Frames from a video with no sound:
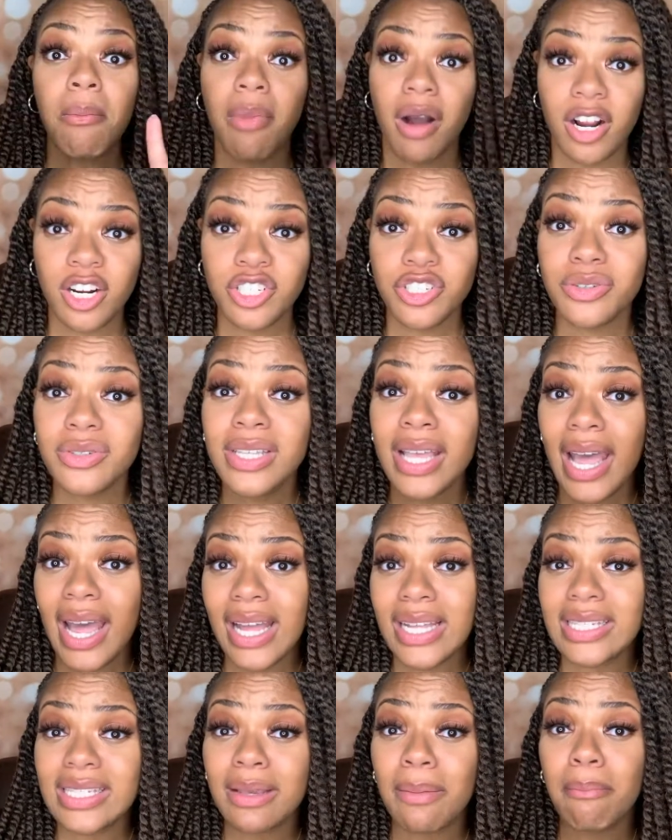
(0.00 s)
Marshalls
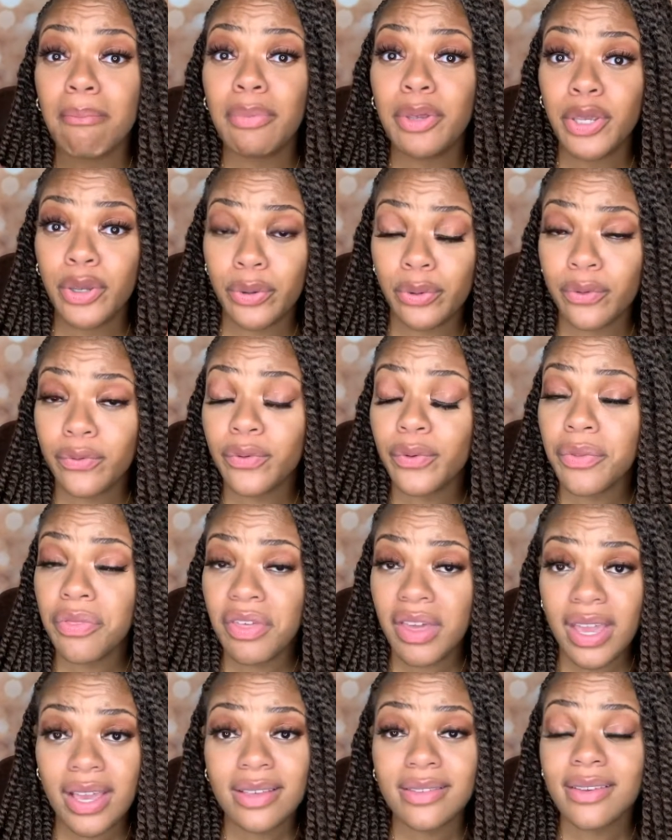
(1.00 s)
had some beautiful
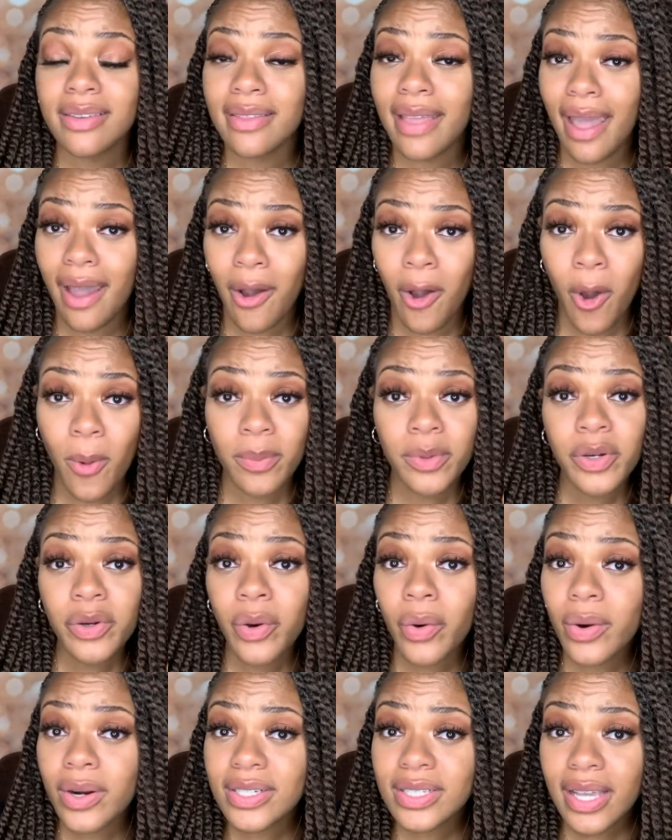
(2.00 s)
things in that home
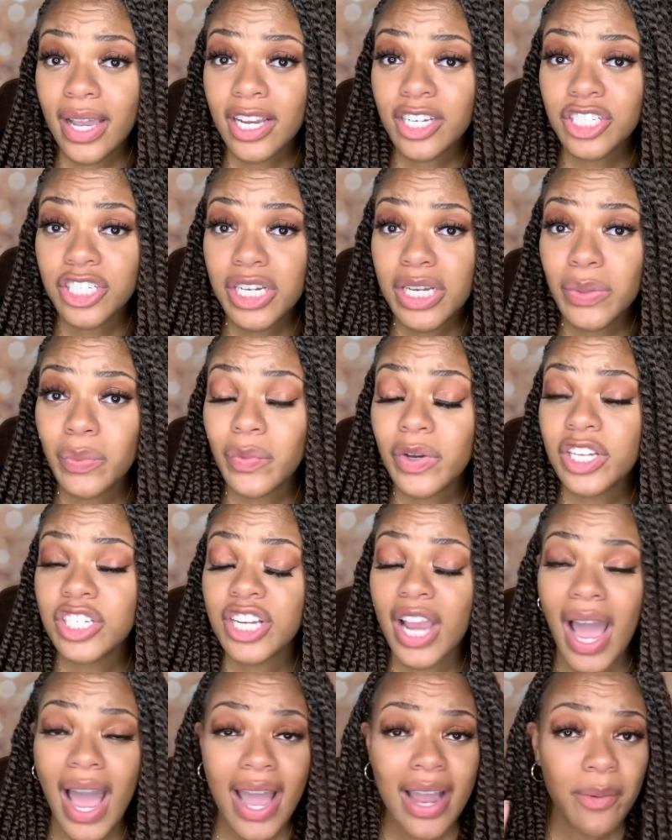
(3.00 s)
decor section, which
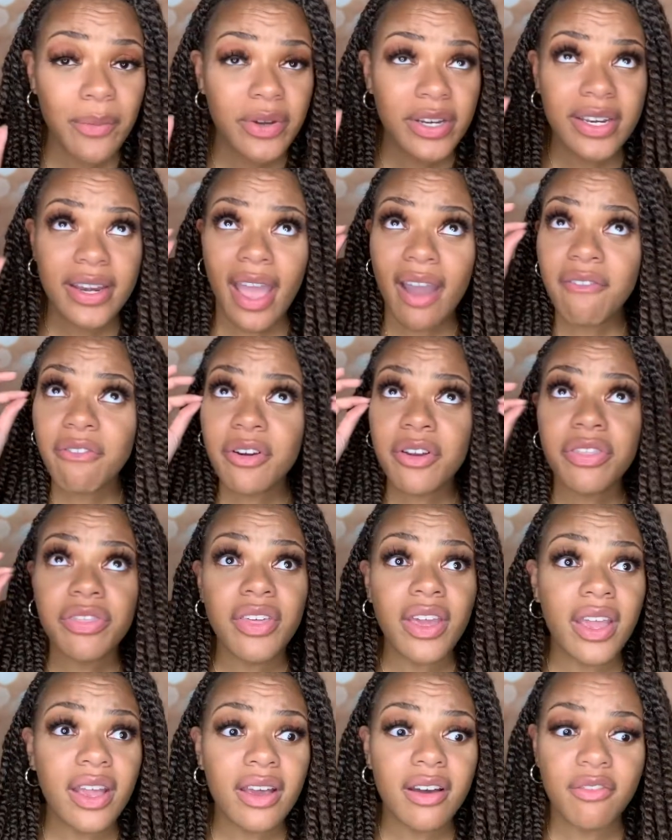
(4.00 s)
I would never
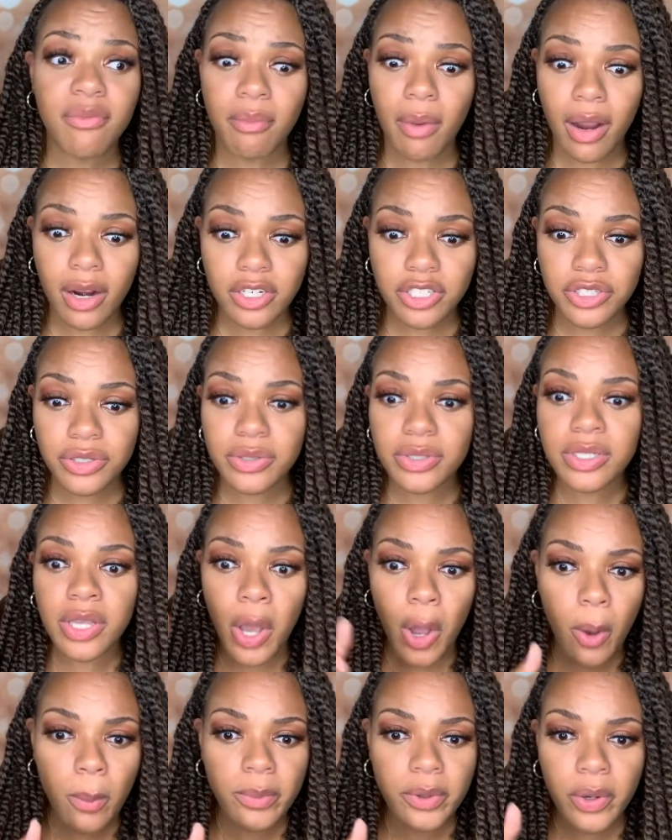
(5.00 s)
think of Marshalls
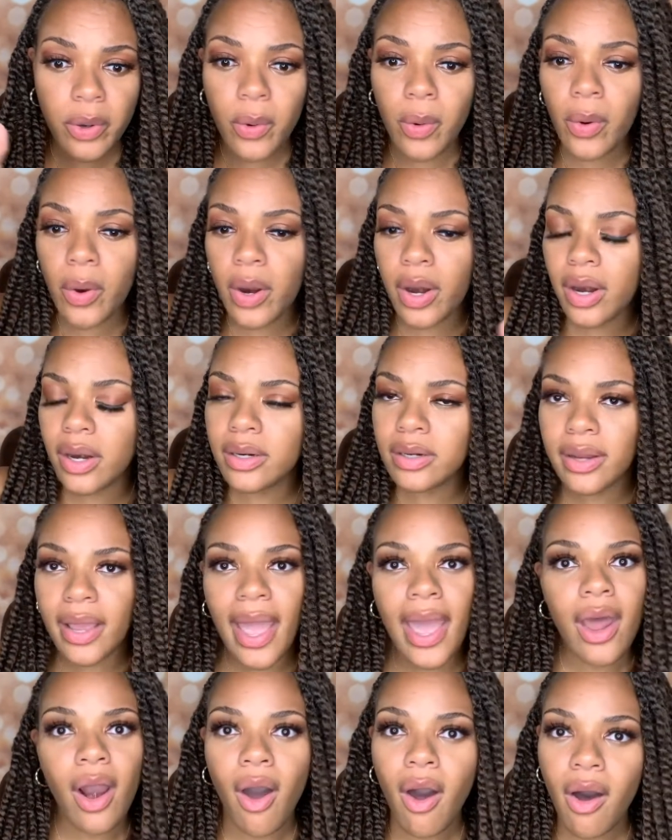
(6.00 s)
home decor
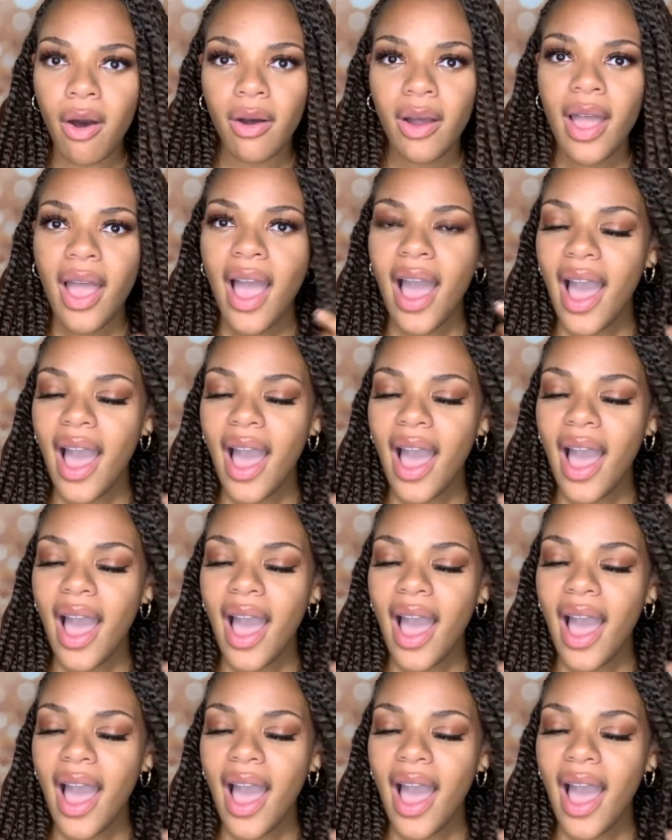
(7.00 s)
at all.